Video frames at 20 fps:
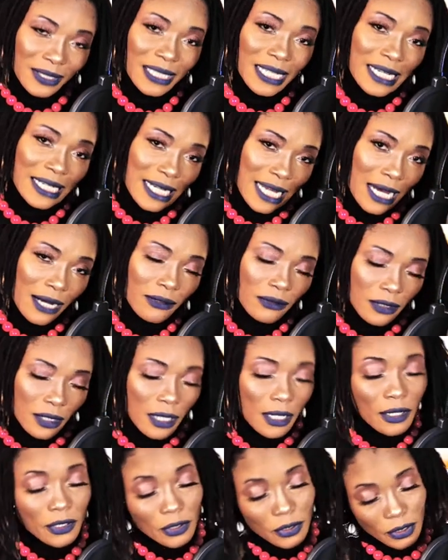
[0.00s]
to stand out,
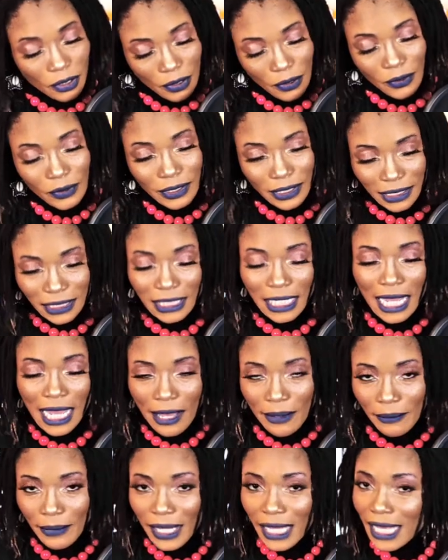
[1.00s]
not all the
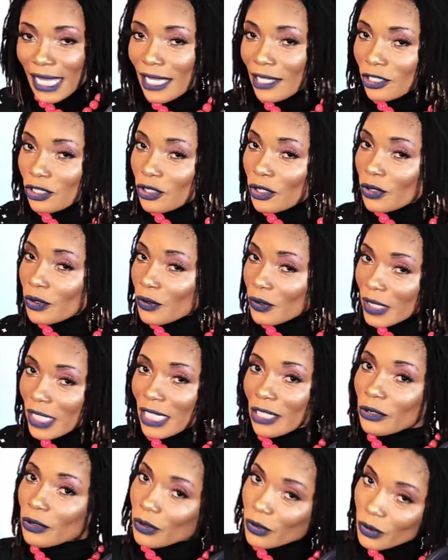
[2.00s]
time. It's not
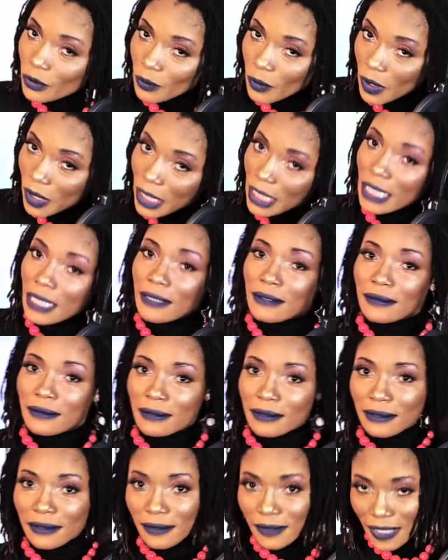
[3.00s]
okay not to work
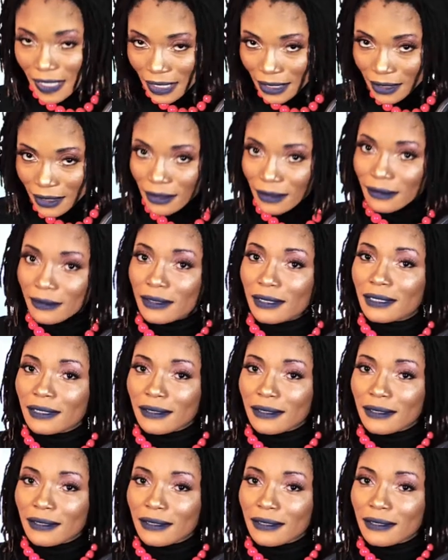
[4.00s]
out, okay?